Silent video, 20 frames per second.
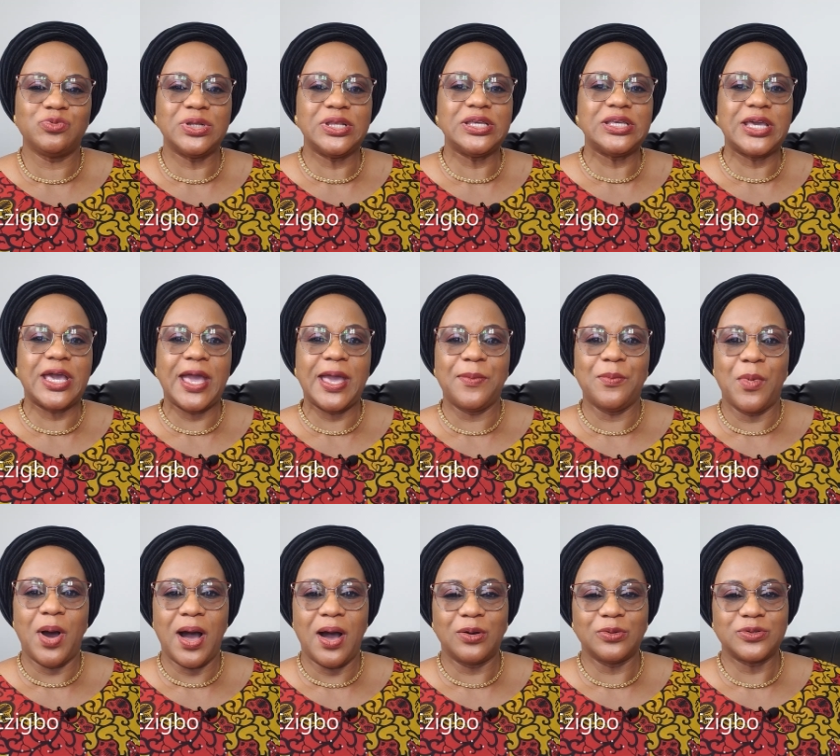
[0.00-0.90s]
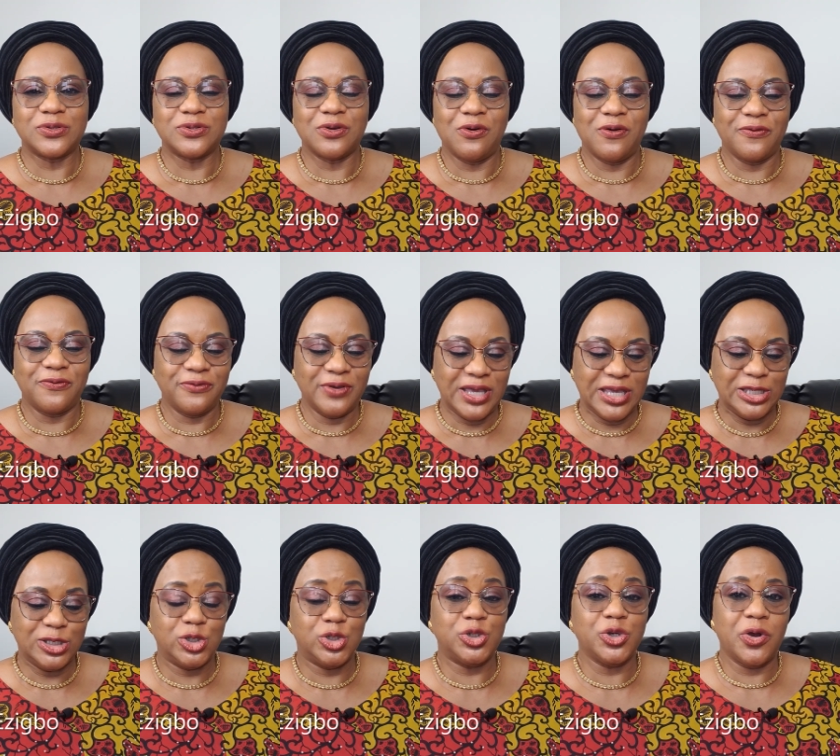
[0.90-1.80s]
really came out of a
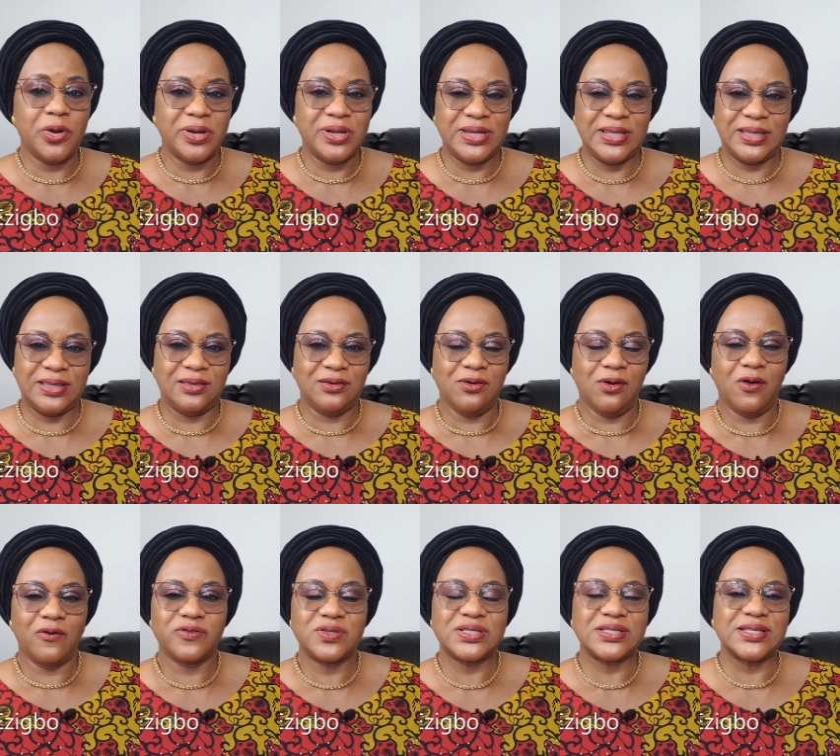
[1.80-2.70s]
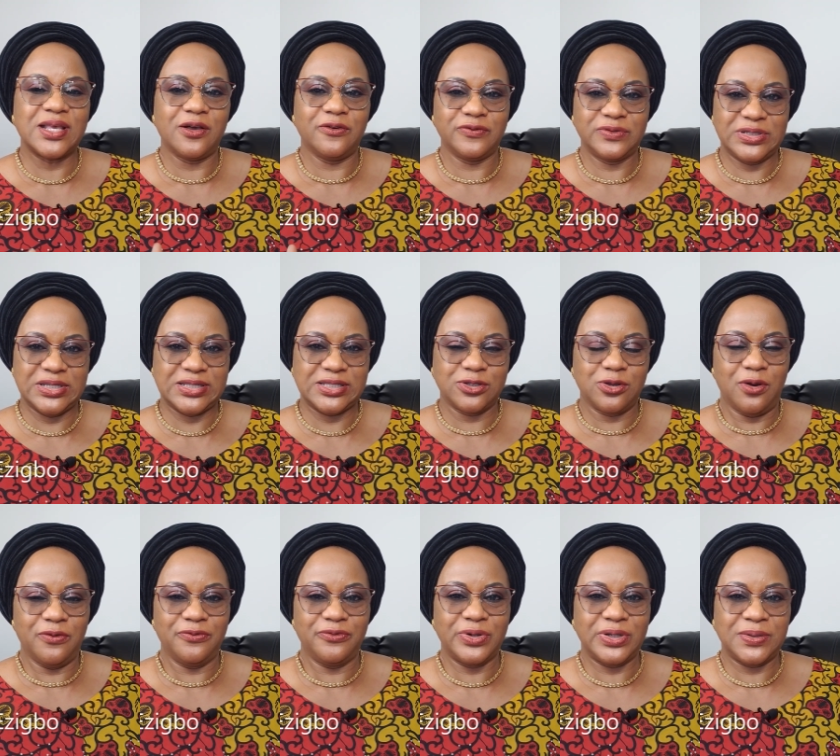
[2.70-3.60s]
journey of
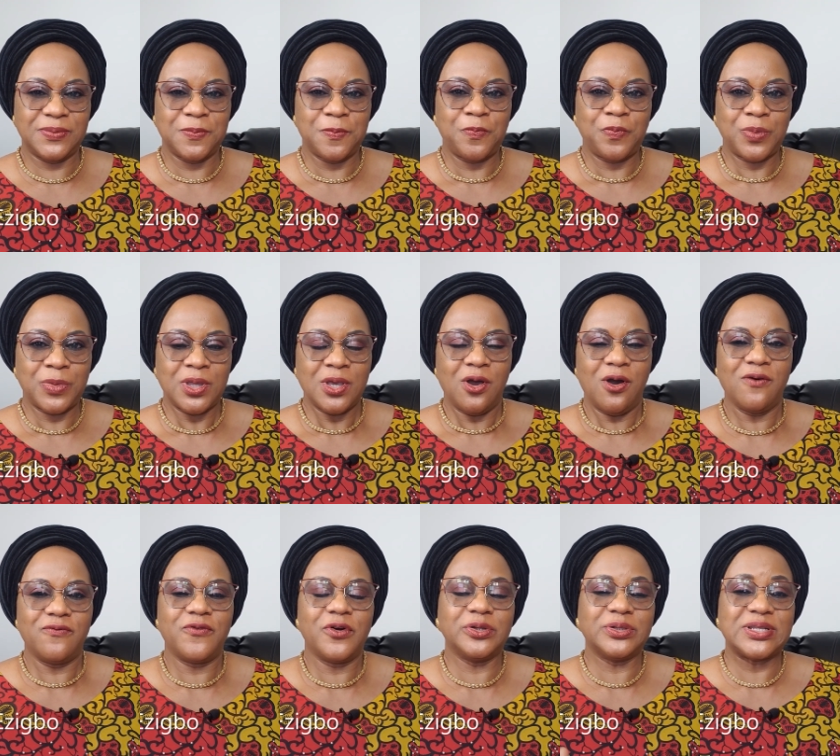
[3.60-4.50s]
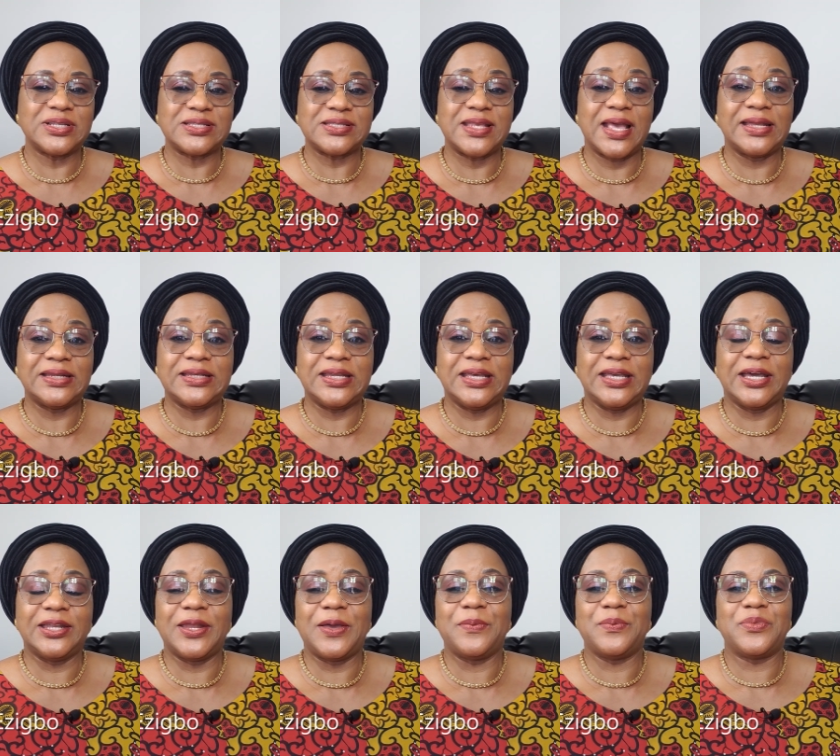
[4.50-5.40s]
self-discovery, of understanding
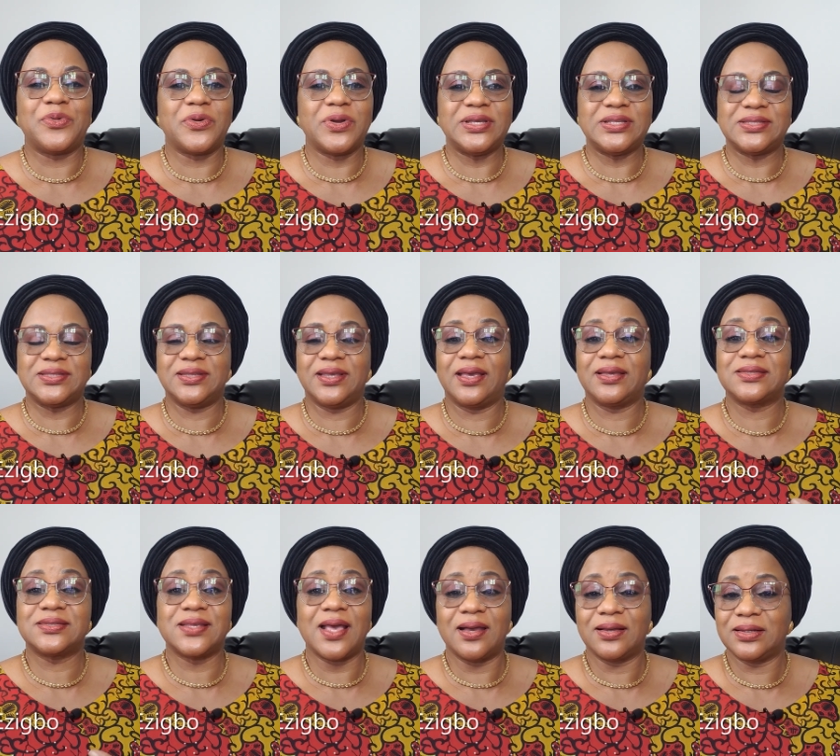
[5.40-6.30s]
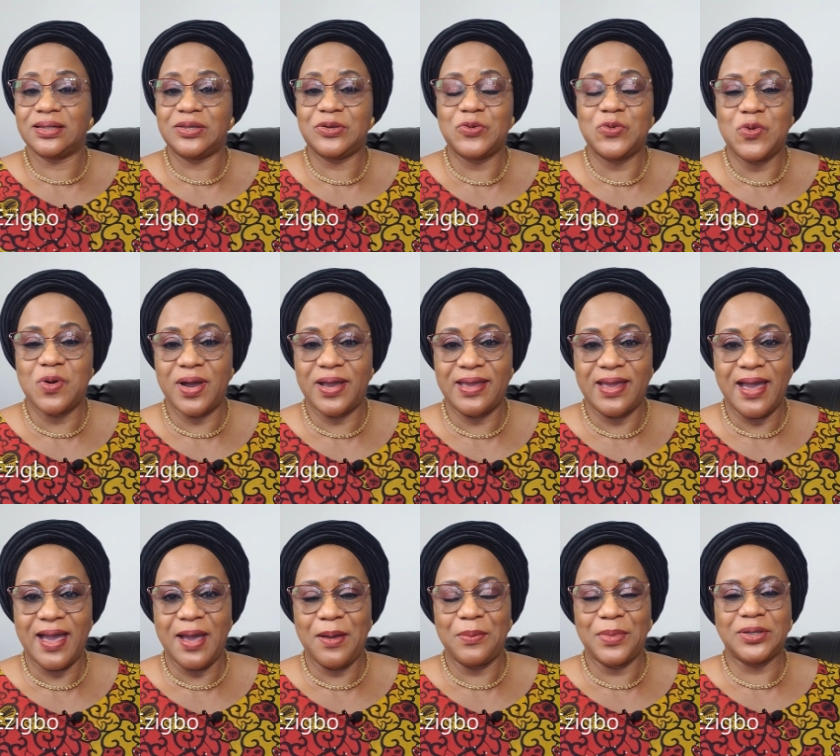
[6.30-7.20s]
and embracing exactly who I
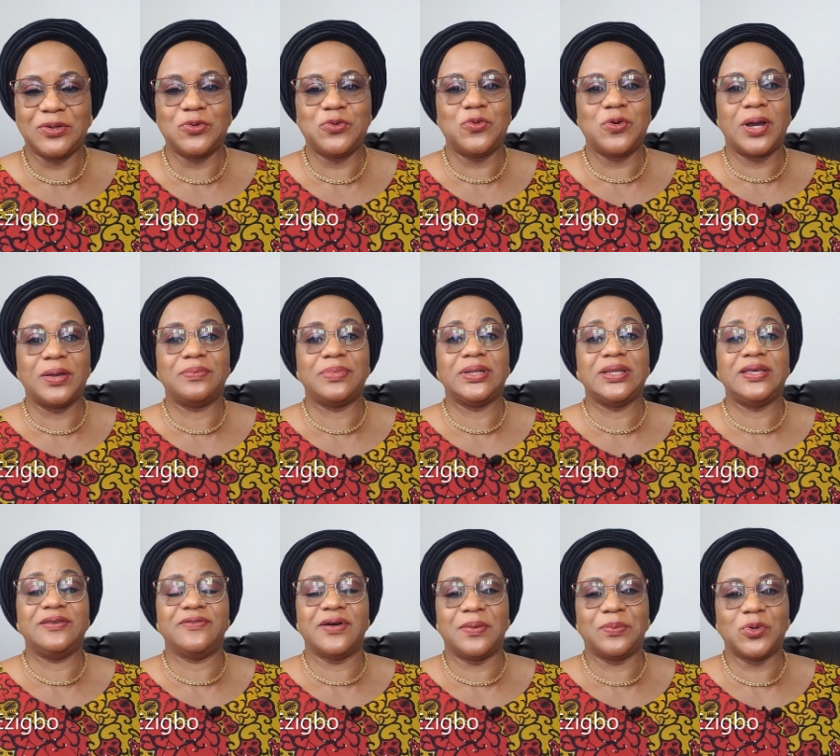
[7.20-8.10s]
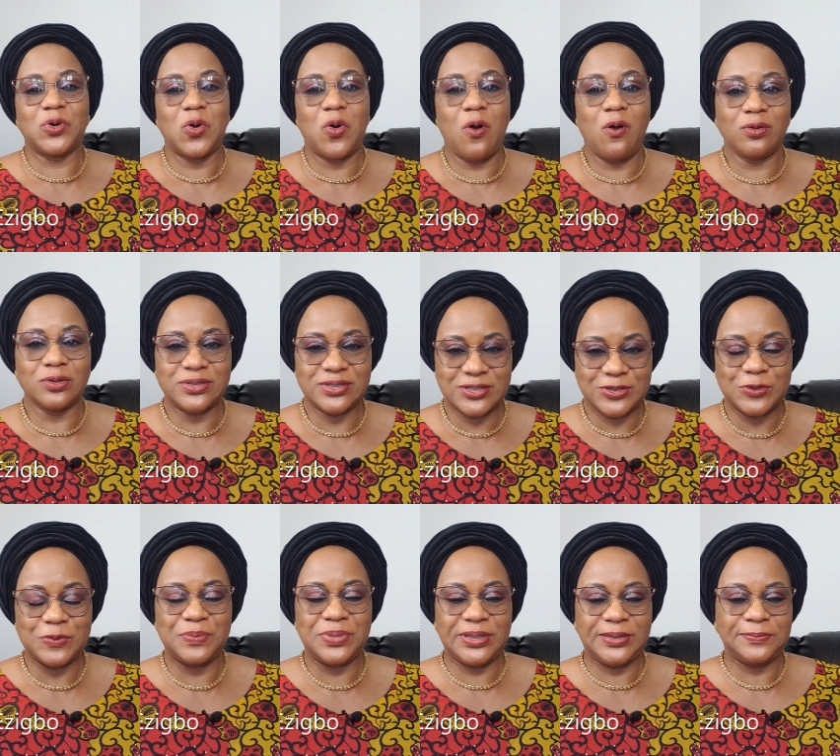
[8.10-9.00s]
am and who I believe I'm called
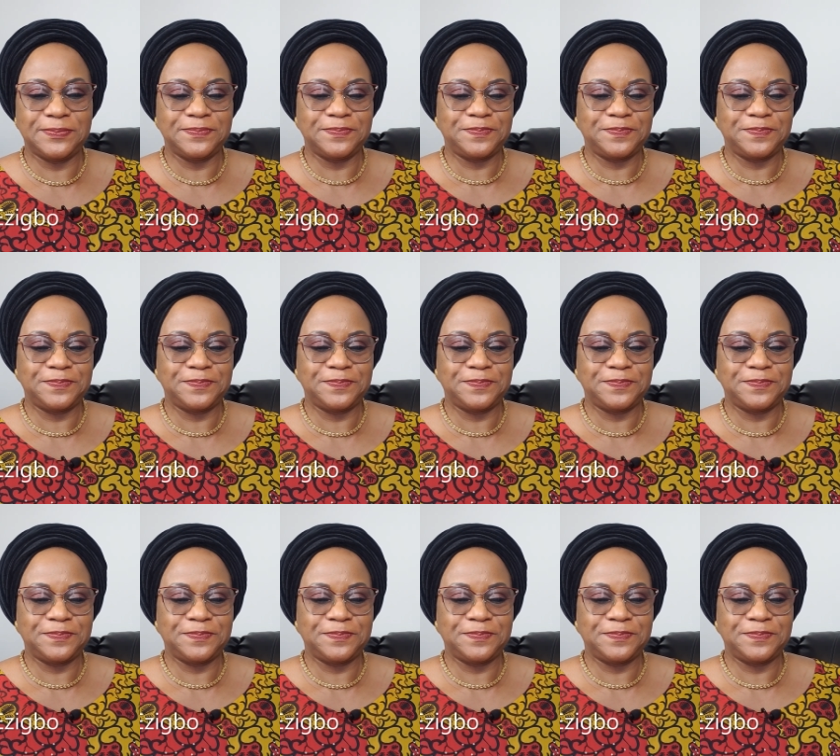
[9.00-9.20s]
to be.